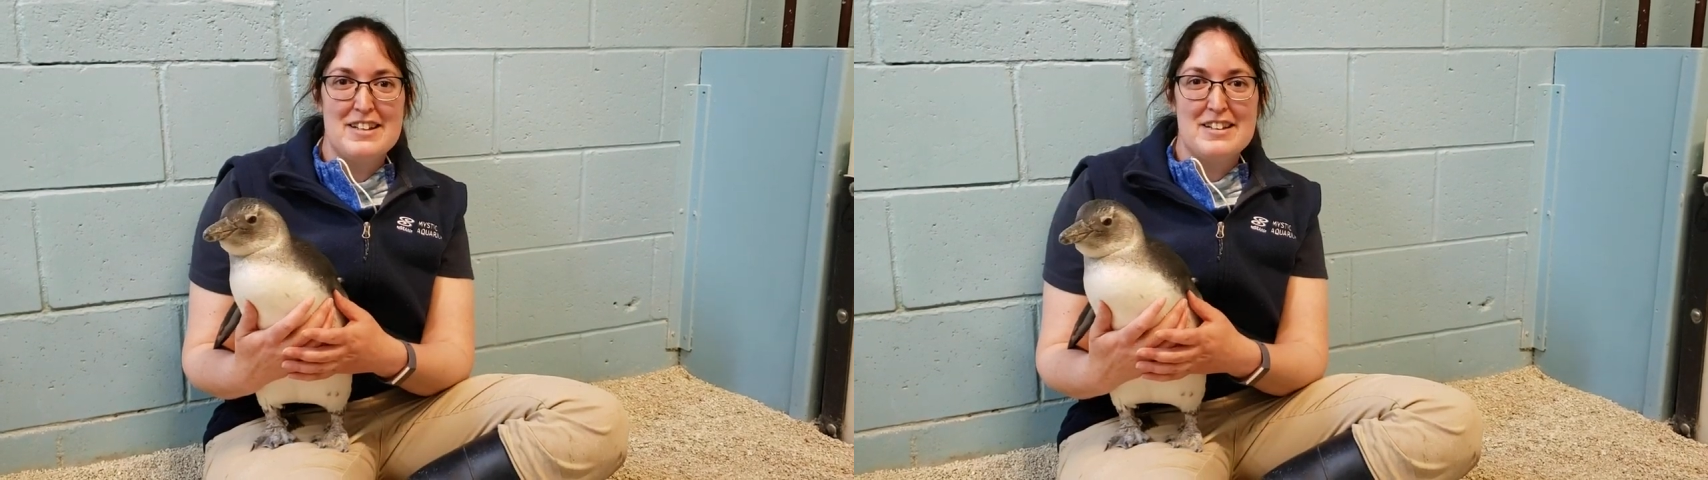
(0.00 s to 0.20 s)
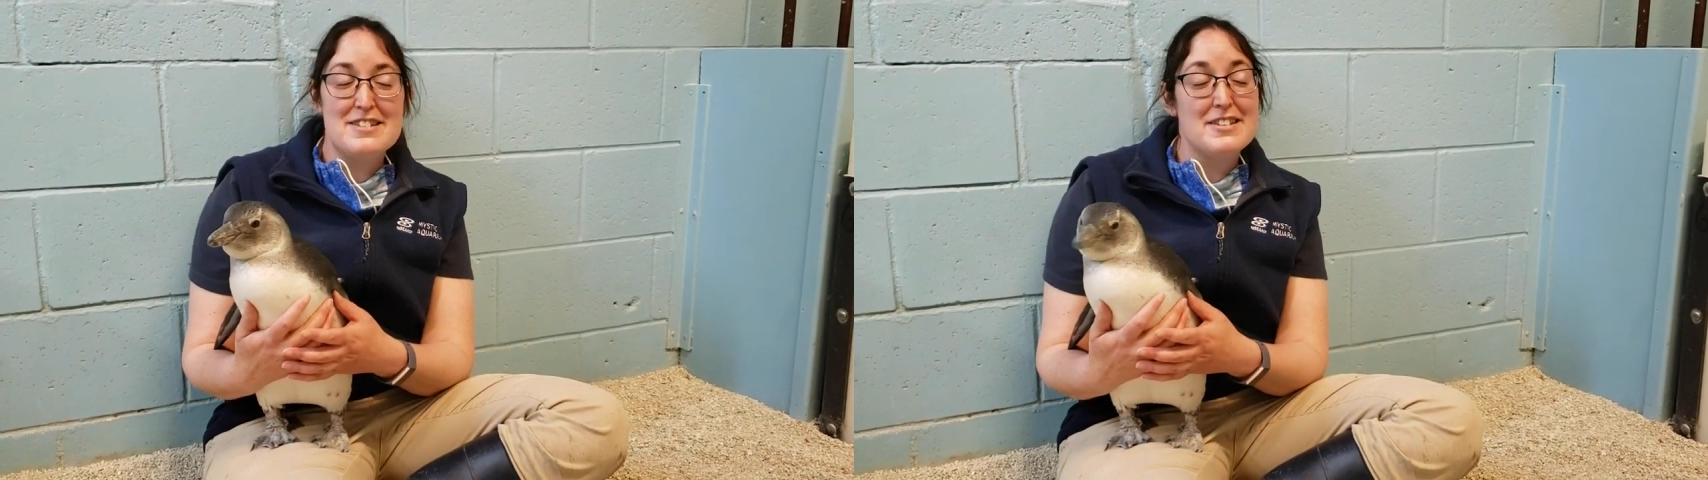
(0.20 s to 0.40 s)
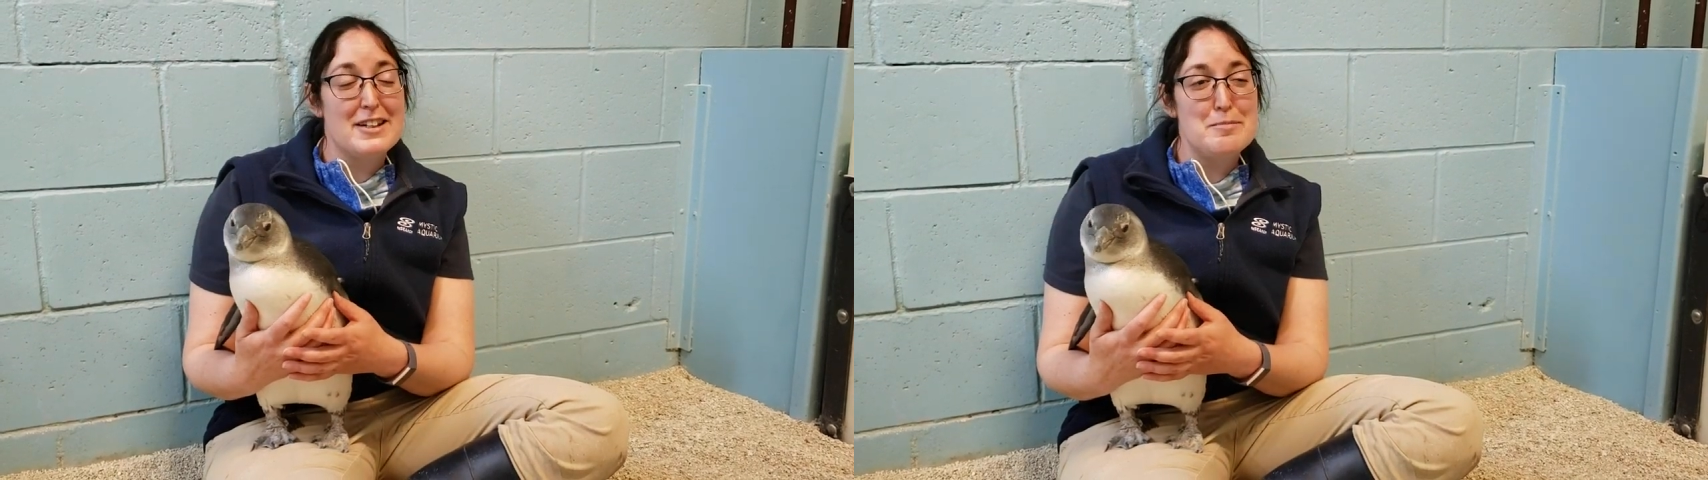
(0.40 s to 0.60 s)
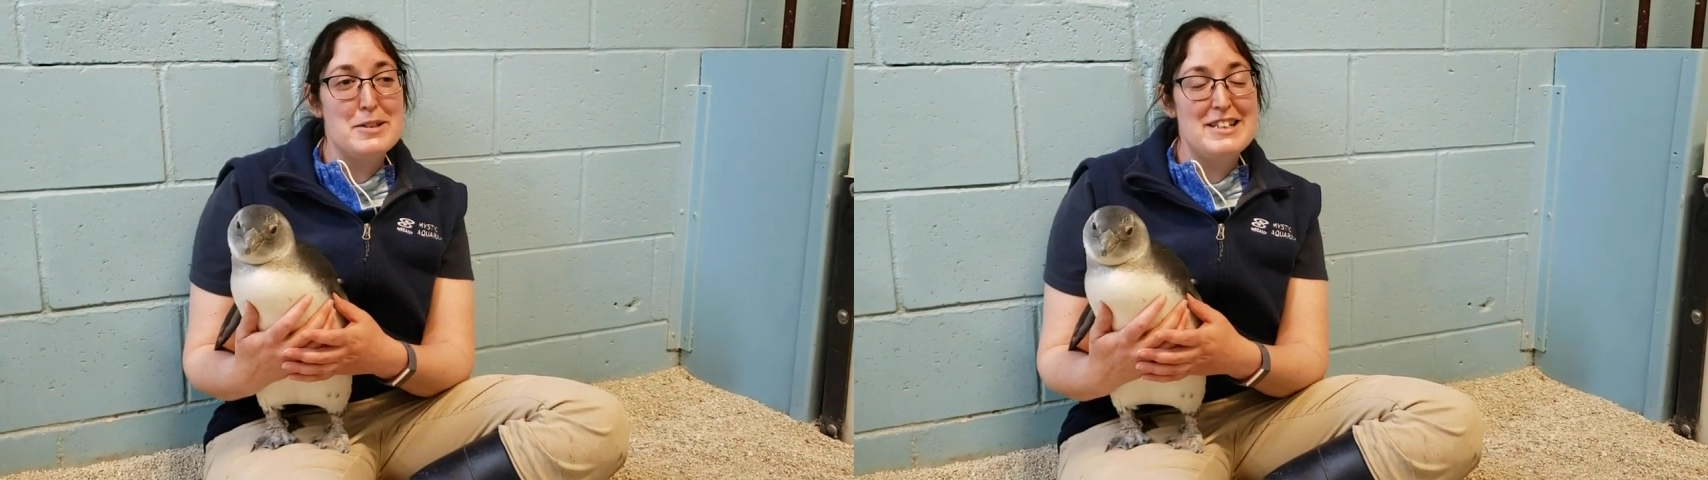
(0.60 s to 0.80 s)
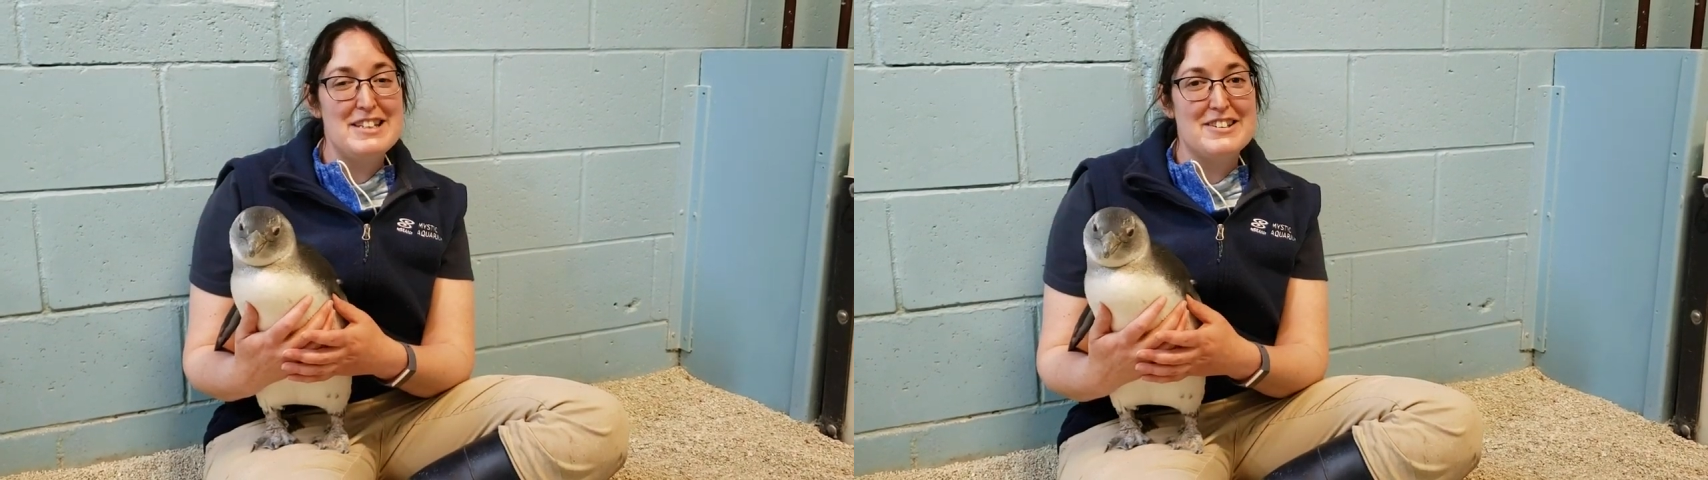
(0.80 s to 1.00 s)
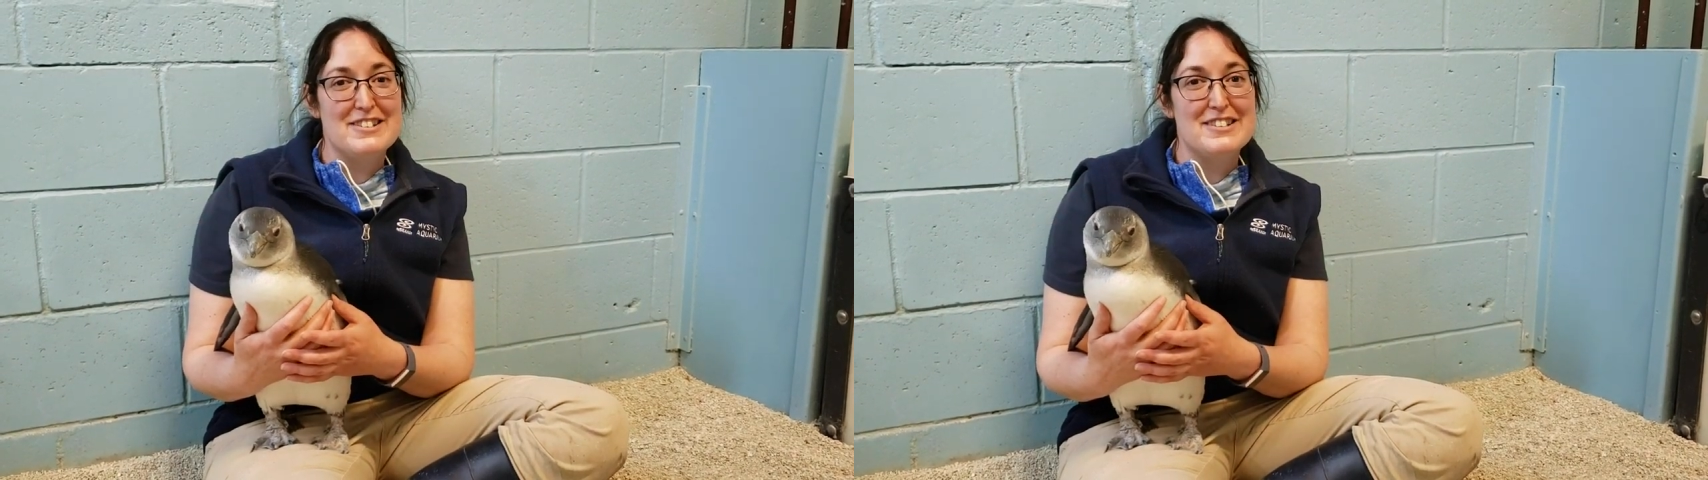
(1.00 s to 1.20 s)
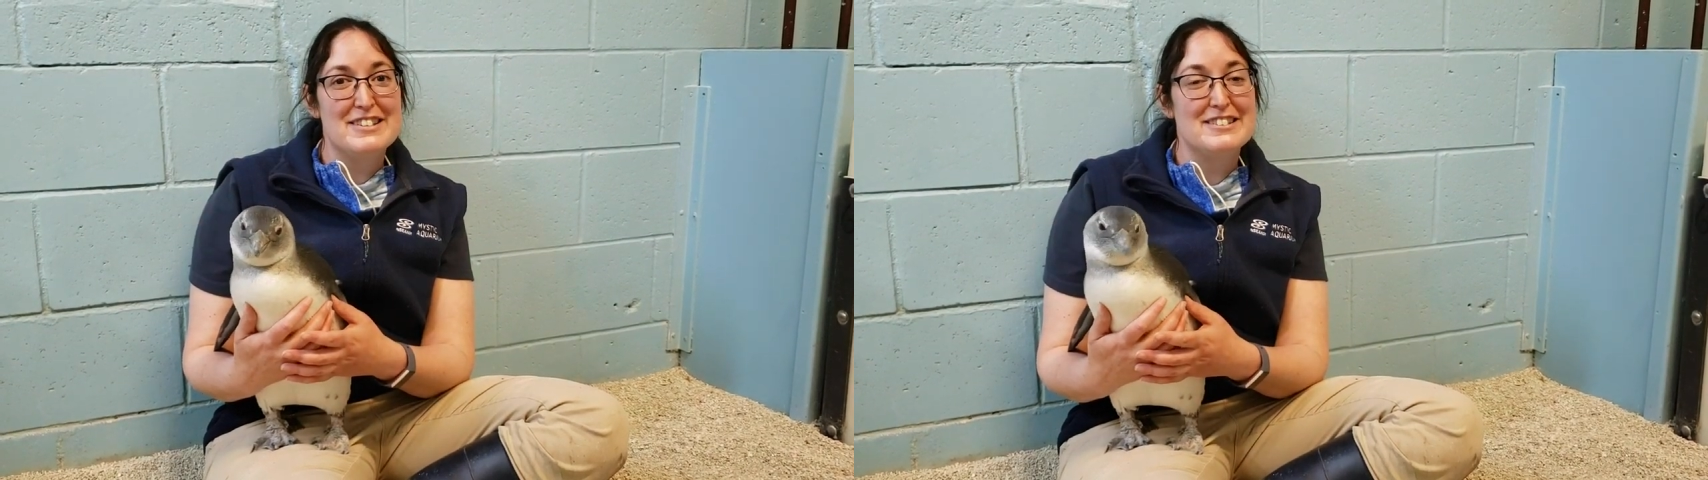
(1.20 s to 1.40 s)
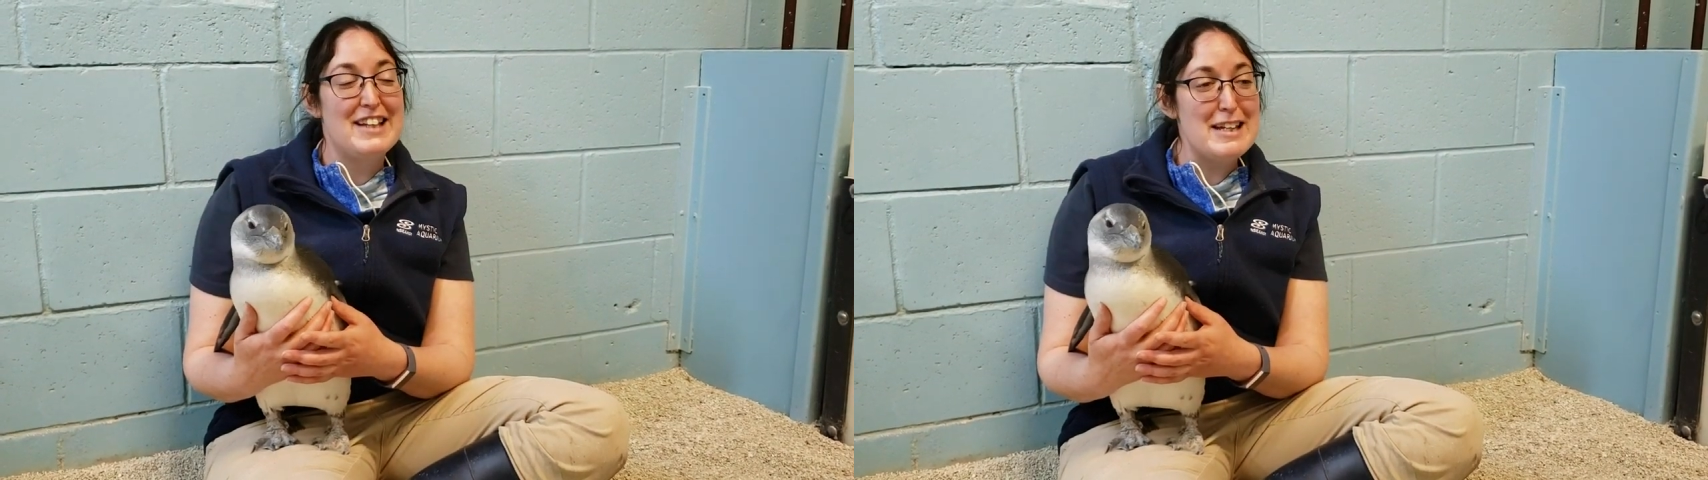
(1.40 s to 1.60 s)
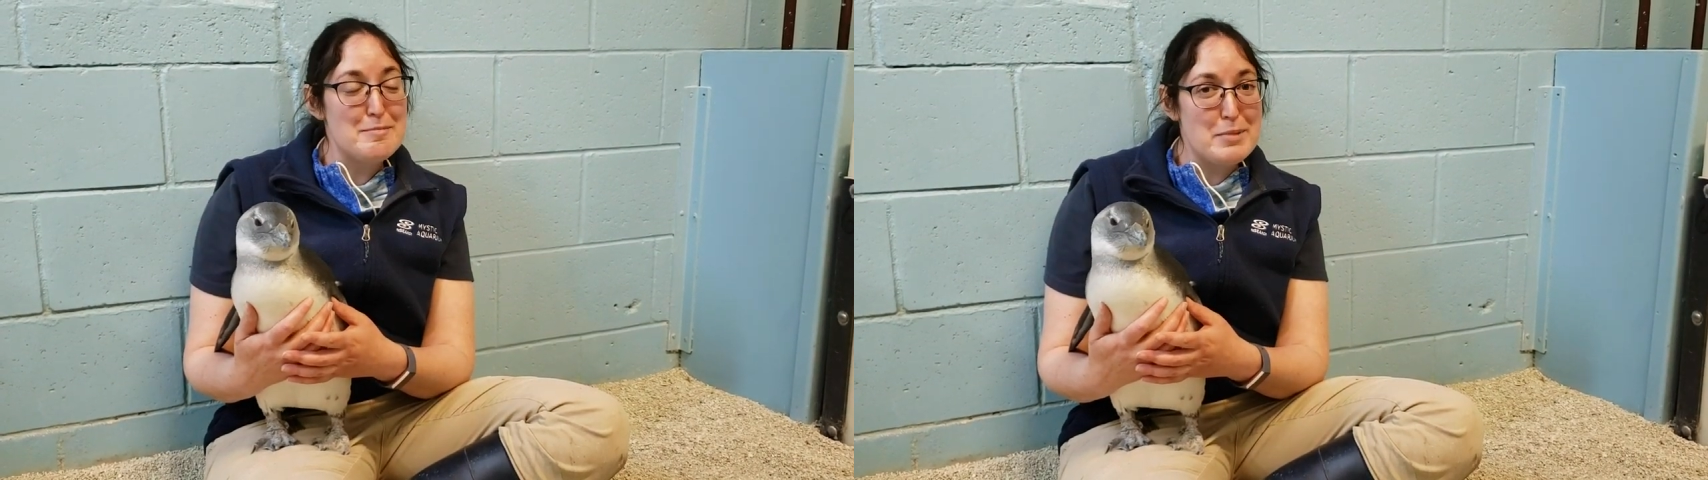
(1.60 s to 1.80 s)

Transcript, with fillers: is going to be either light